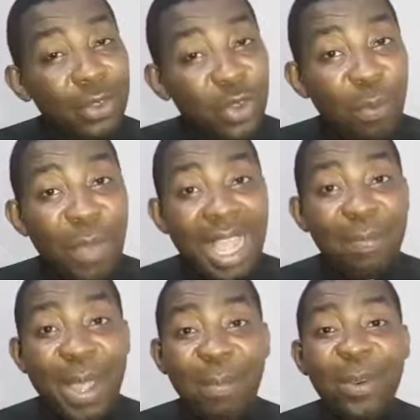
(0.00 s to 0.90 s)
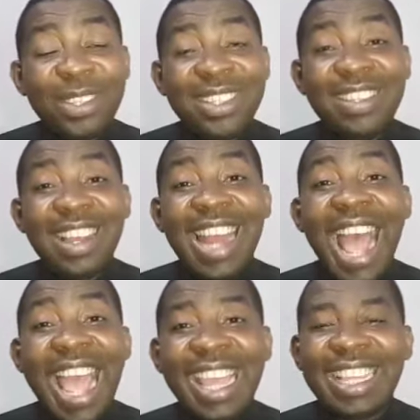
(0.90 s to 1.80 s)
to make people see the
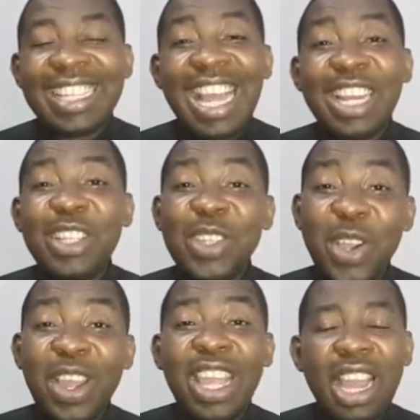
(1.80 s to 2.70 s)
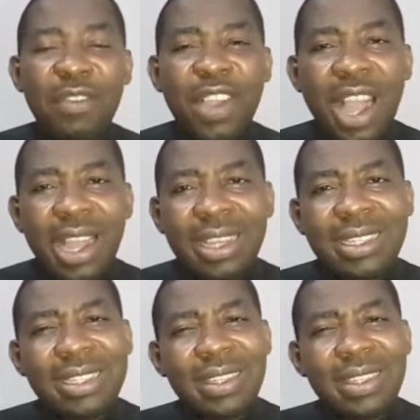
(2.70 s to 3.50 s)
light and the joy of God.